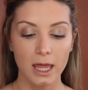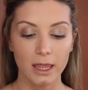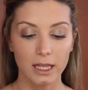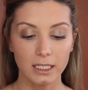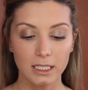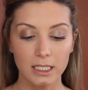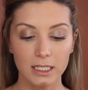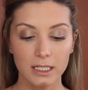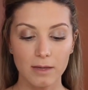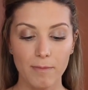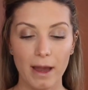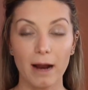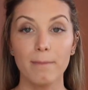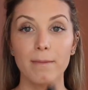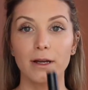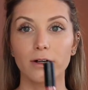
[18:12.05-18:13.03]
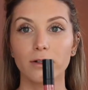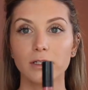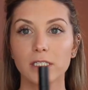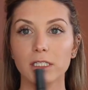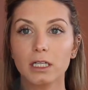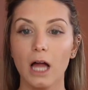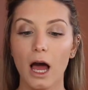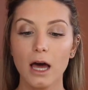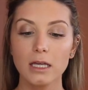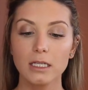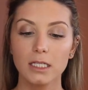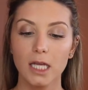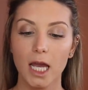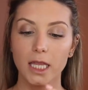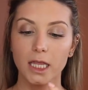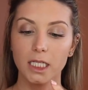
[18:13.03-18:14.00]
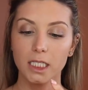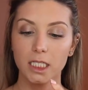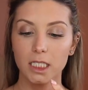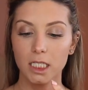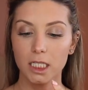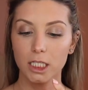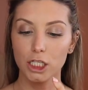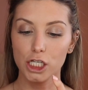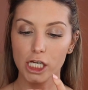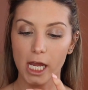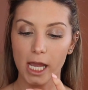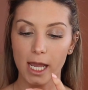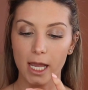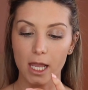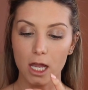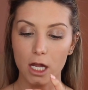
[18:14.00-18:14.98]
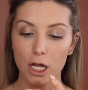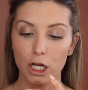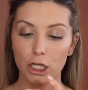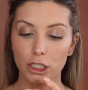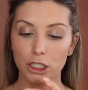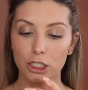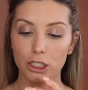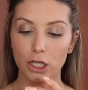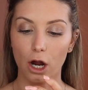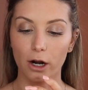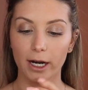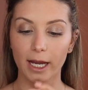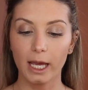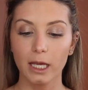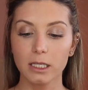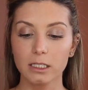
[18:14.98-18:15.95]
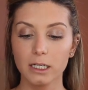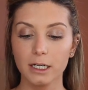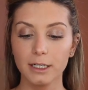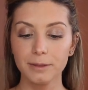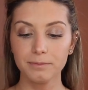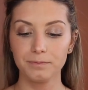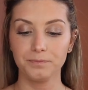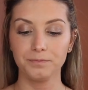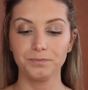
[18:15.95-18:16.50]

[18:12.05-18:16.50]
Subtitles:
This is the Bare Minerals gloss, and this is in the shade Stargazer.